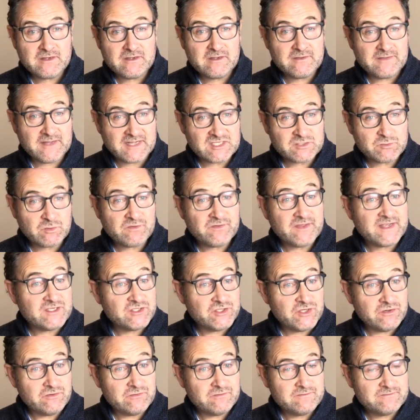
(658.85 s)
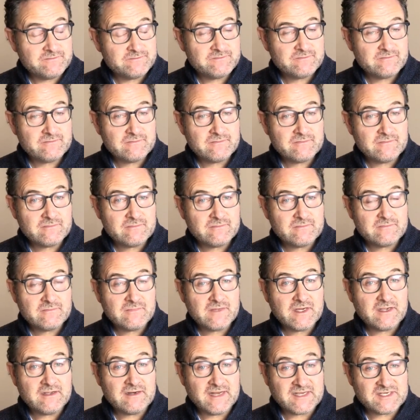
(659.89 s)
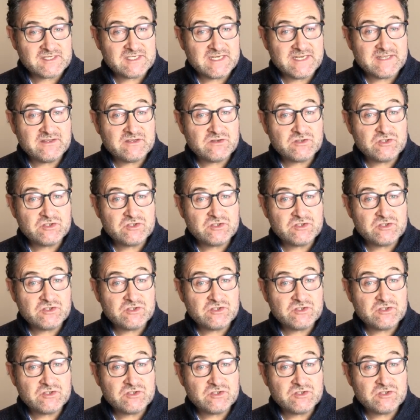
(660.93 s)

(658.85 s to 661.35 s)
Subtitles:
That's what they do. Lastly, the